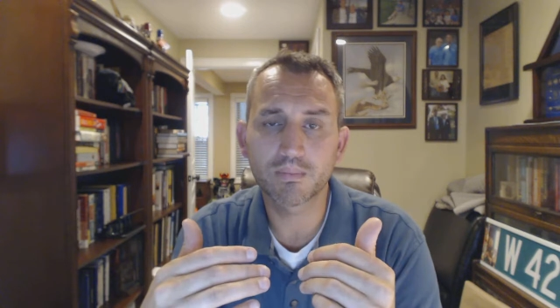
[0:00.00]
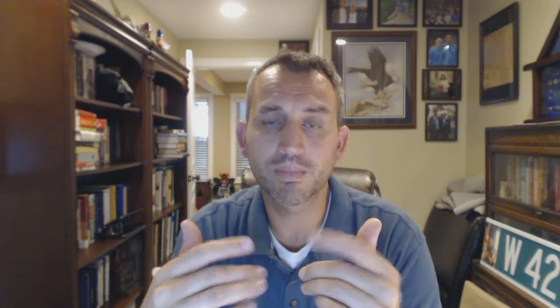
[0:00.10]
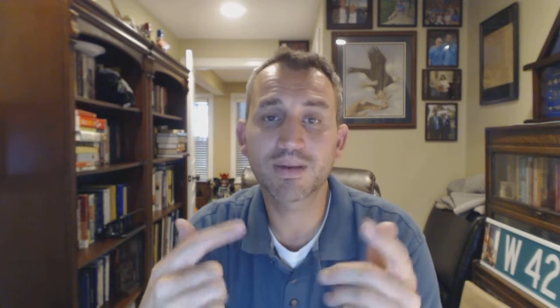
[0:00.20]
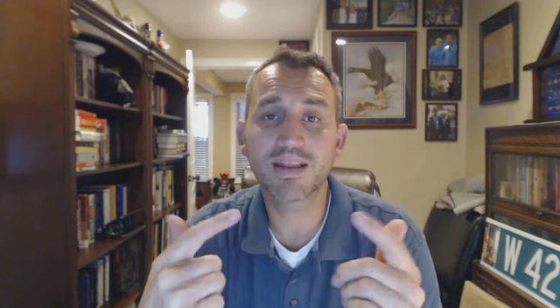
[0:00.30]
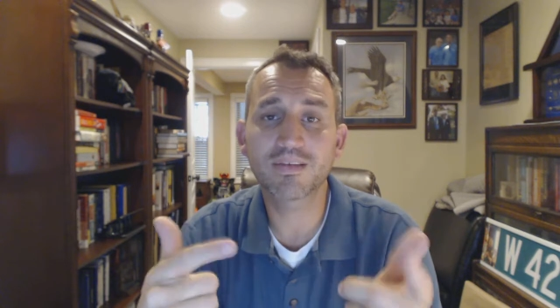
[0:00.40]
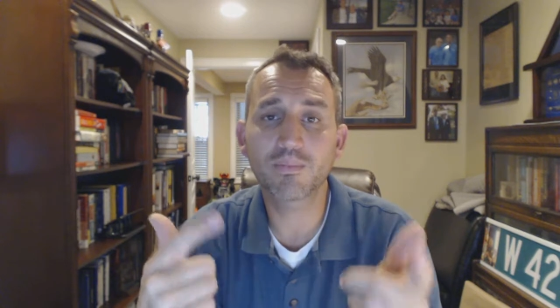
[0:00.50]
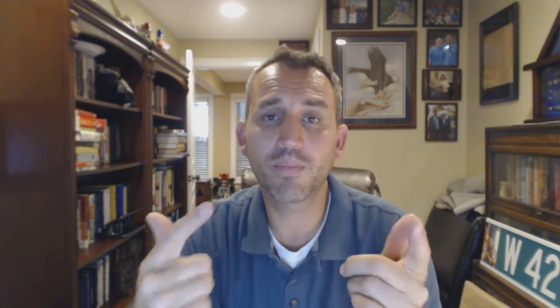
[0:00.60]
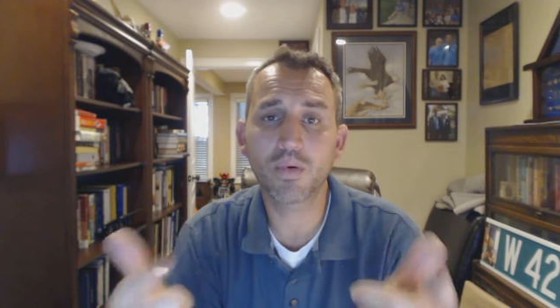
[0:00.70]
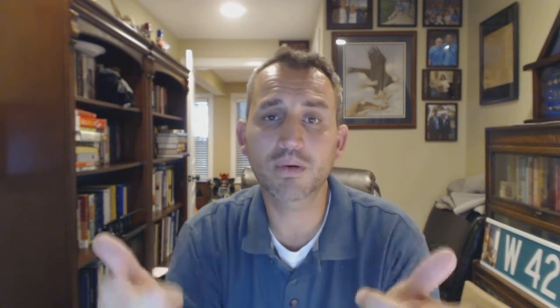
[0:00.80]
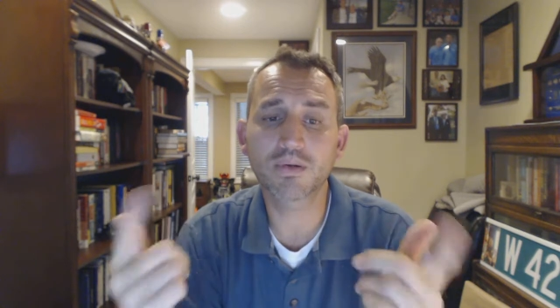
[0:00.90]
But that's
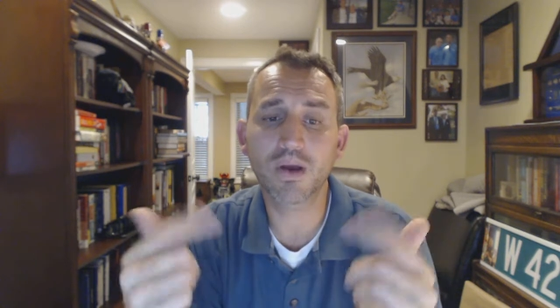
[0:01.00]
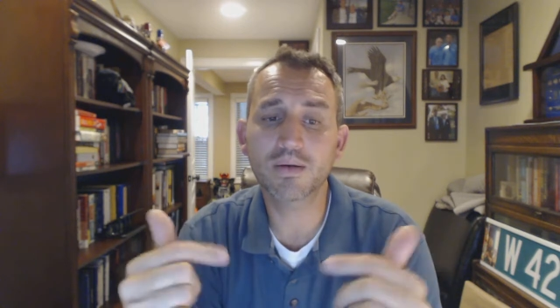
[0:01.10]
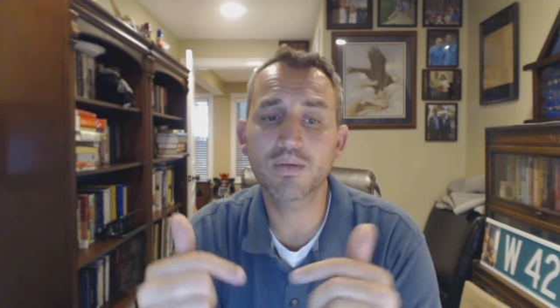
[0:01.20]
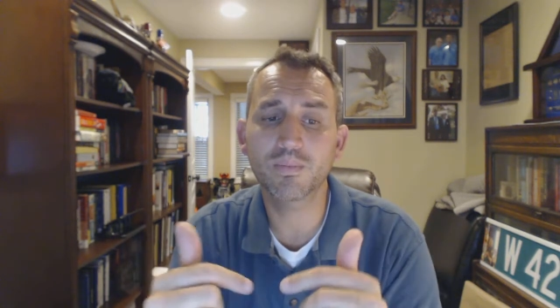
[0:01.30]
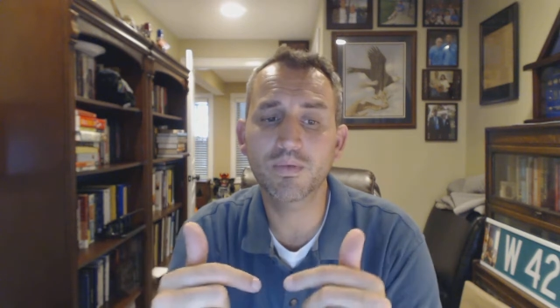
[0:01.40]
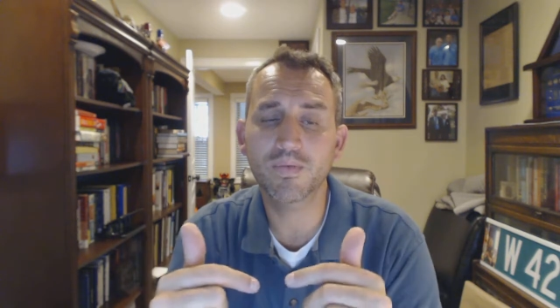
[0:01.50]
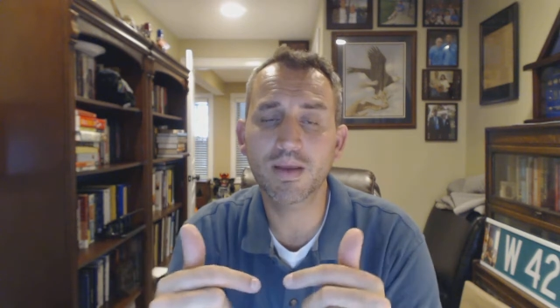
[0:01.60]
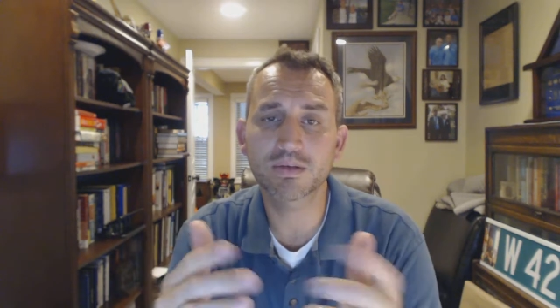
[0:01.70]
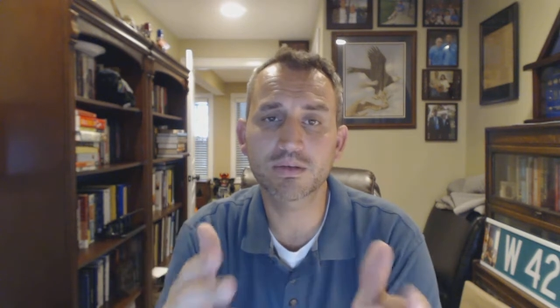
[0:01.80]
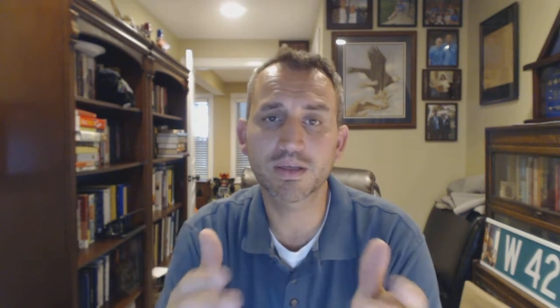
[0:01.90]
important. Talk to the
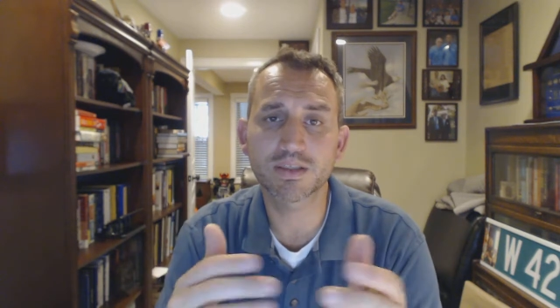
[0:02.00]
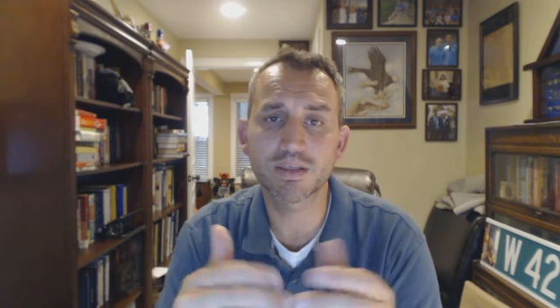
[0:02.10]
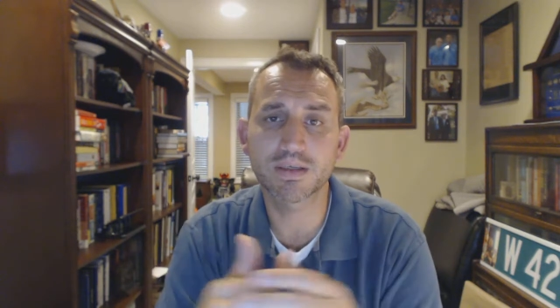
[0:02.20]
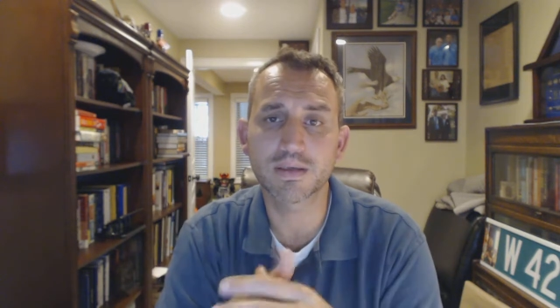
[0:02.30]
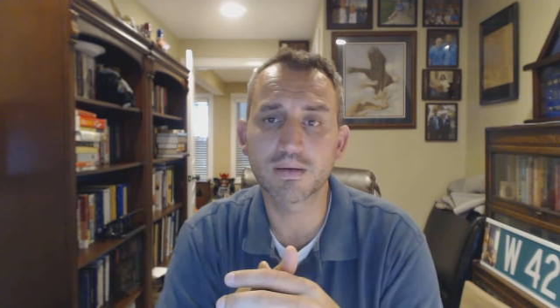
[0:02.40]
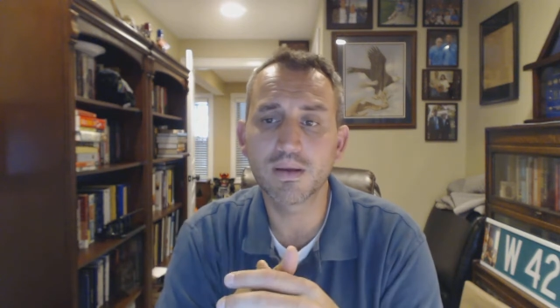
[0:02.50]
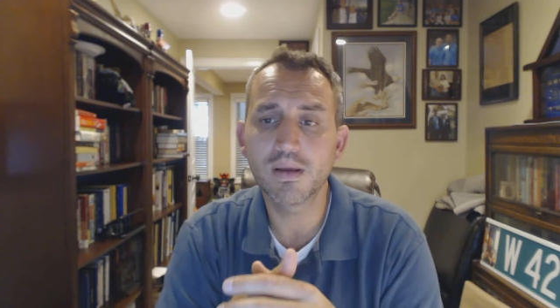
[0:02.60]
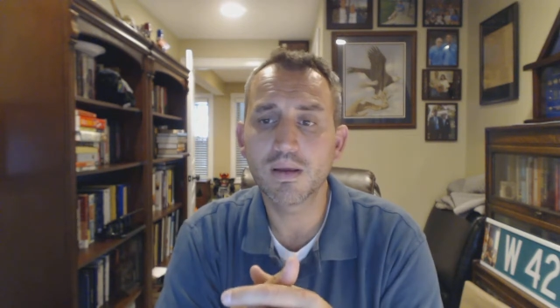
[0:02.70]
professor like she did.